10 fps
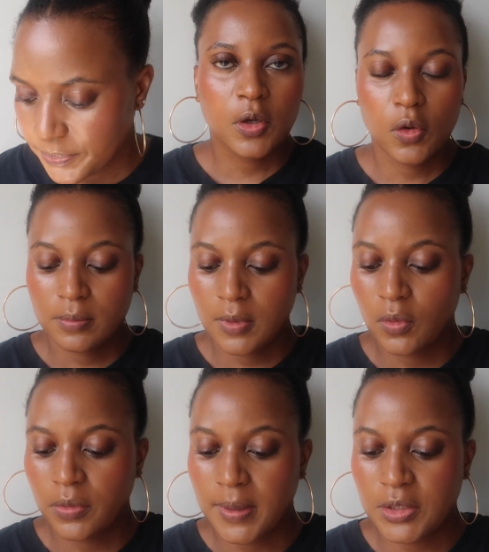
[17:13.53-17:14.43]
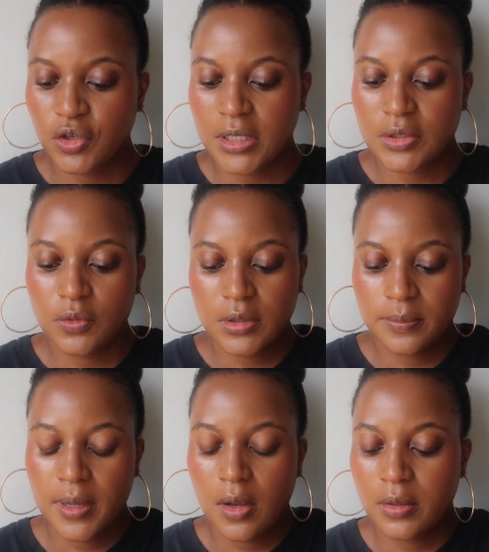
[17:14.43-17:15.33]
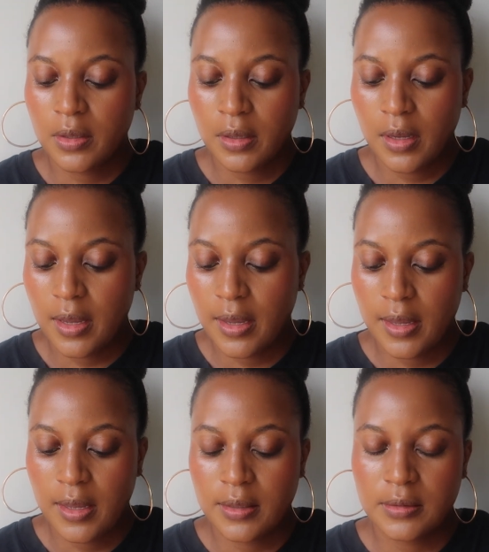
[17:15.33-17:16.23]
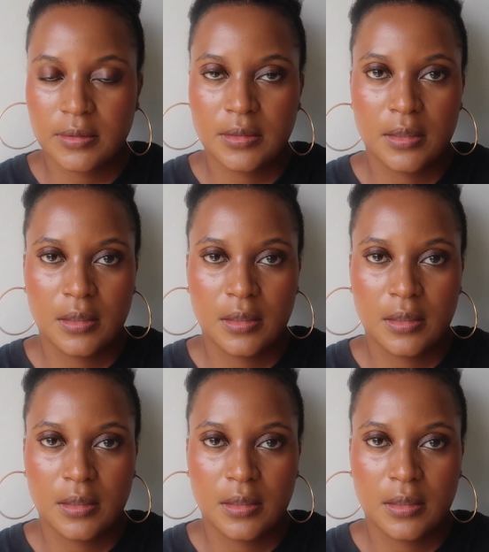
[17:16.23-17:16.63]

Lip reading: Going with my translucent powder and